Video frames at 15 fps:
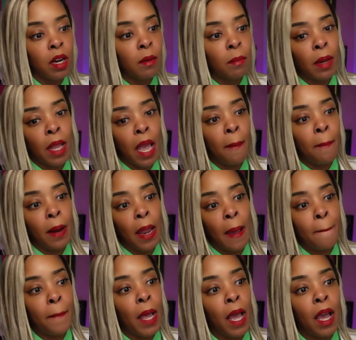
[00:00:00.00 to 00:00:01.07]
blah, blah,
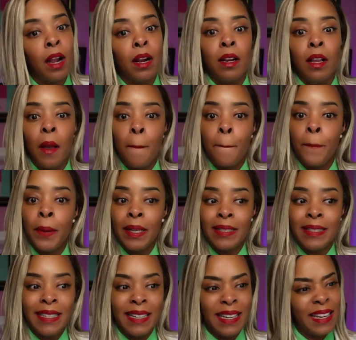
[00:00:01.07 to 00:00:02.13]
blah. But
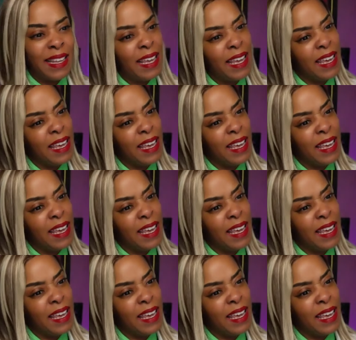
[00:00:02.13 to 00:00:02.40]
did he?